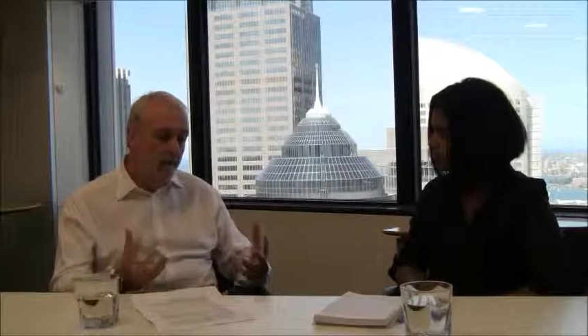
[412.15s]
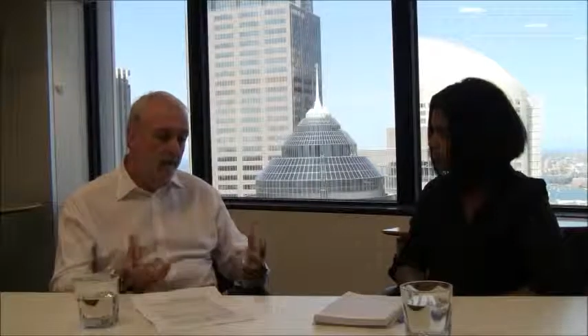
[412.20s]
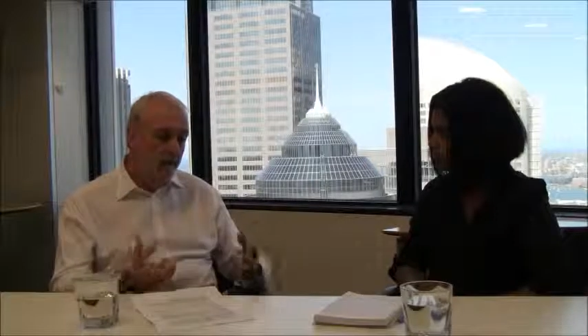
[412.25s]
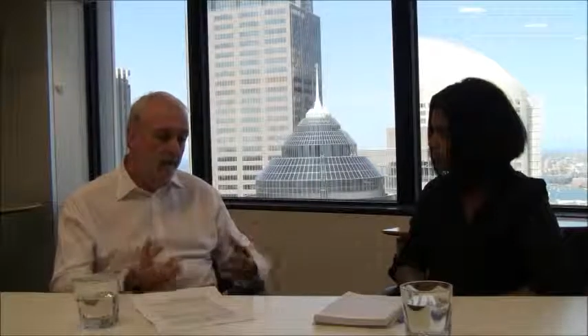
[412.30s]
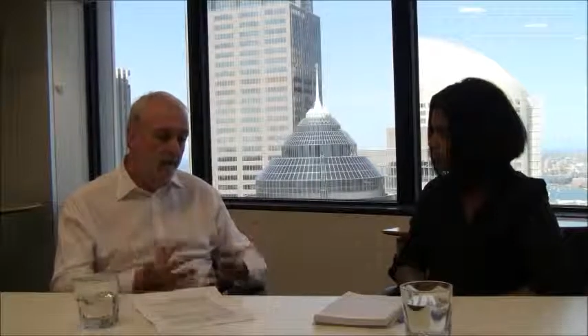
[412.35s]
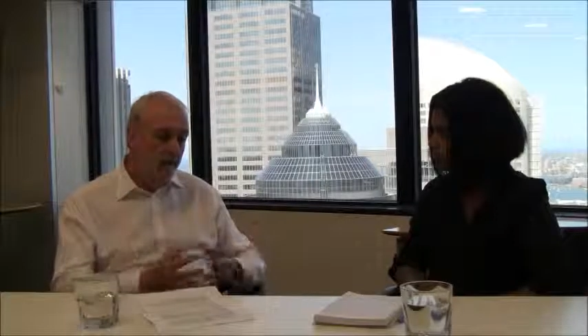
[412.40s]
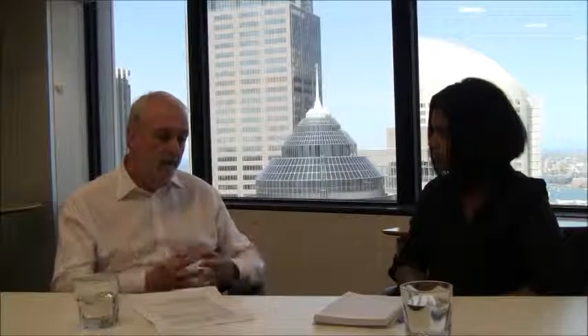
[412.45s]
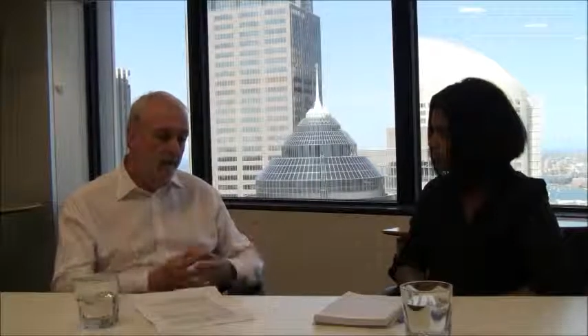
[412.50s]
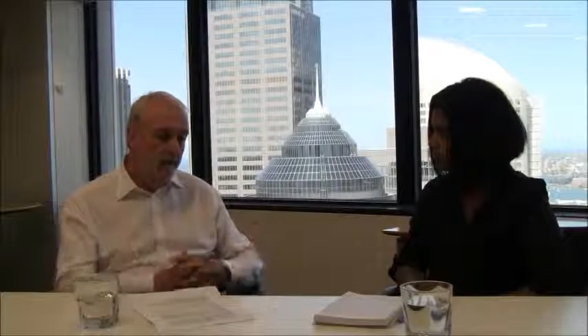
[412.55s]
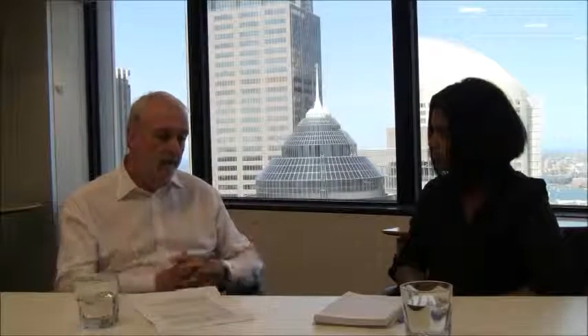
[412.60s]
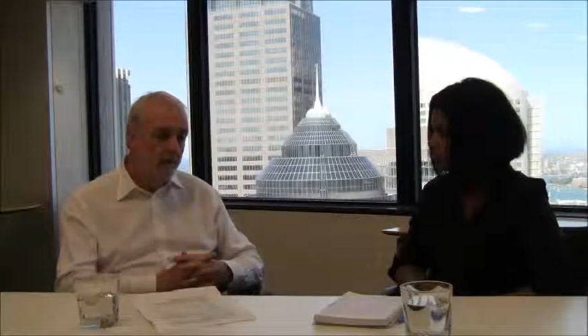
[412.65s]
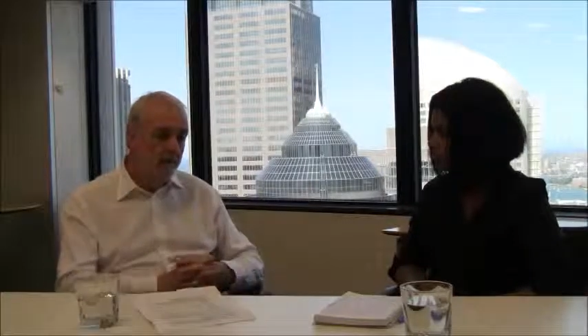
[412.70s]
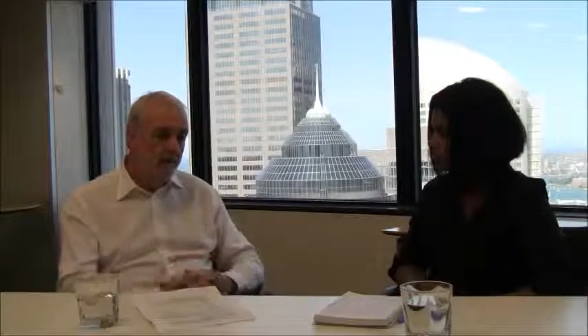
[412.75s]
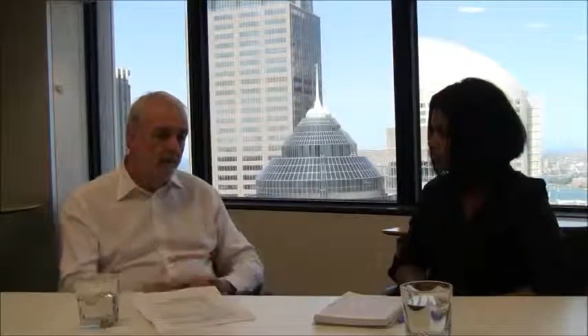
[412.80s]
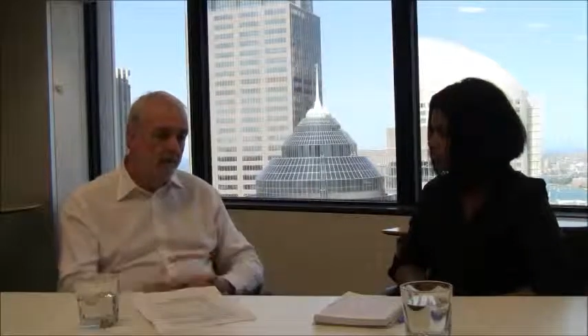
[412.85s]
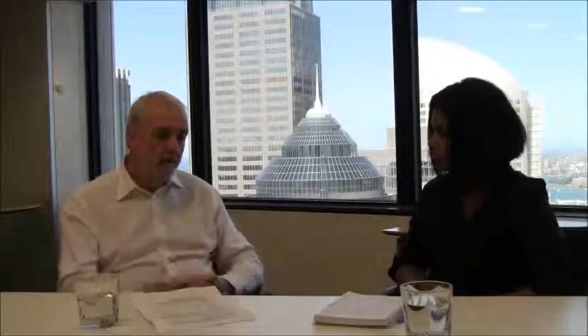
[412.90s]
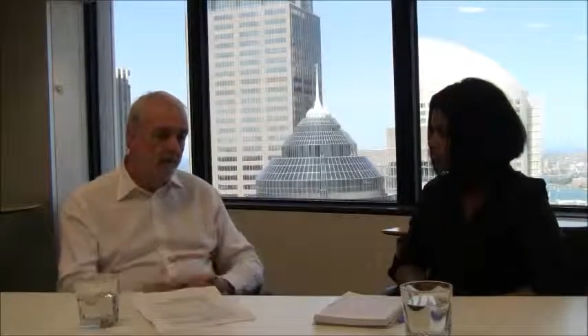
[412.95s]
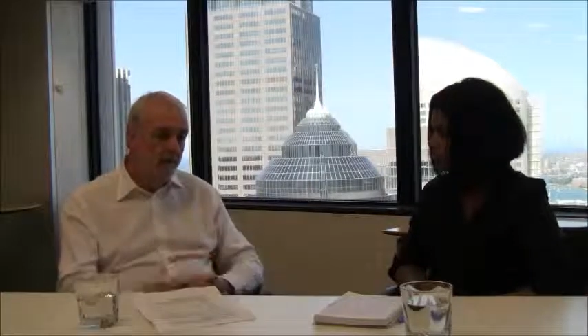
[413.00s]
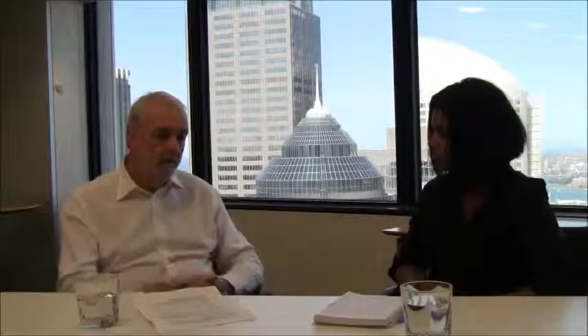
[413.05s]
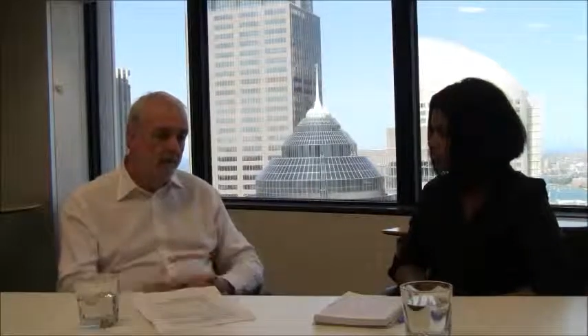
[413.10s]
those who are
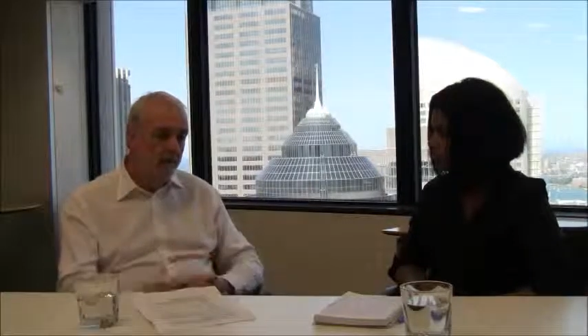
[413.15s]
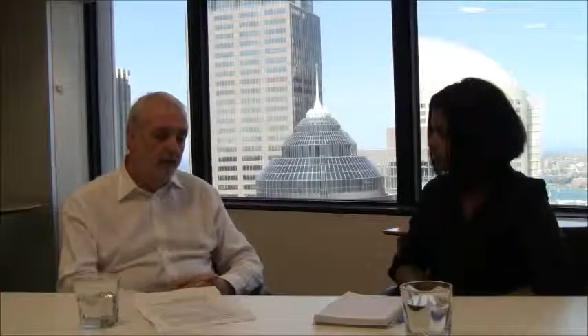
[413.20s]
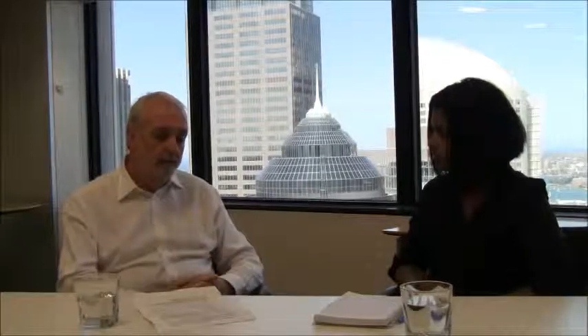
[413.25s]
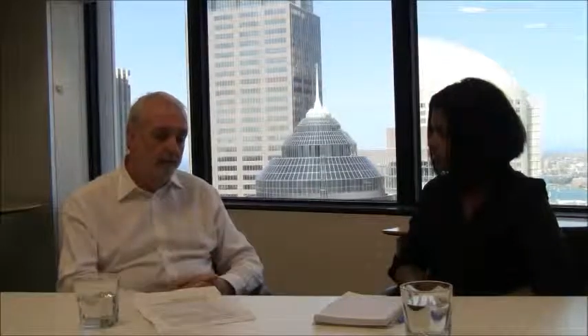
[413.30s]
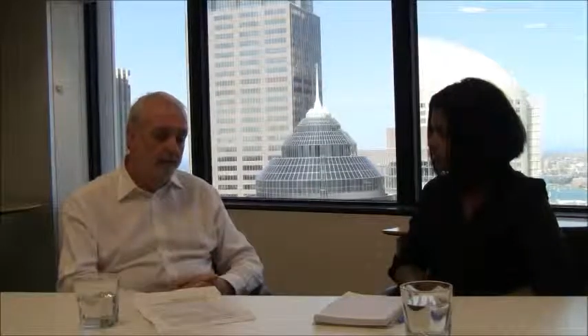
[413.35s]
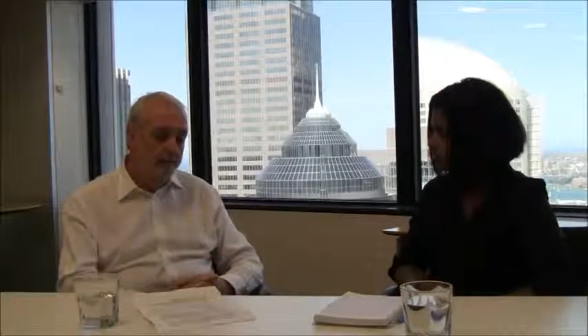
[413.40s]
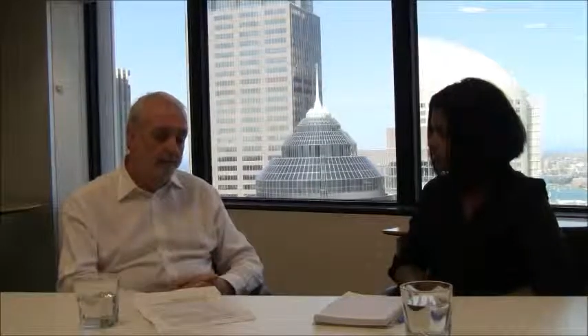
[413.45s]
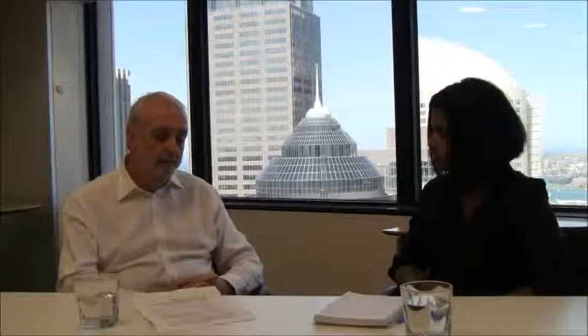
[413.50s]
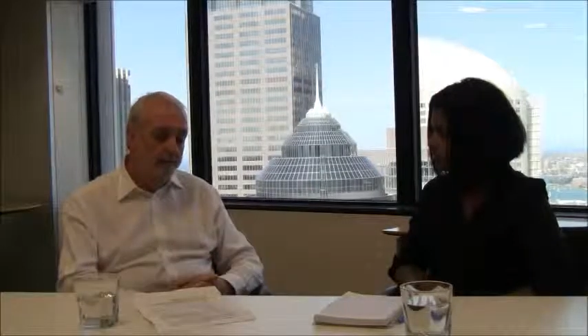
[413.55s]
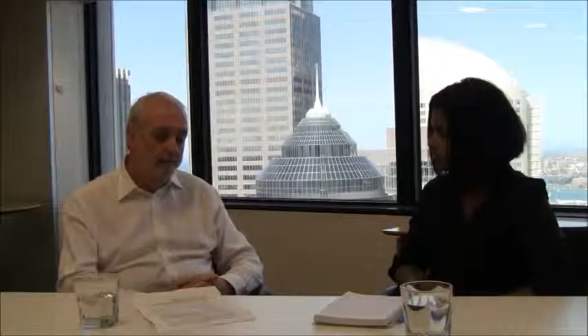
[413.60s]
affected by it,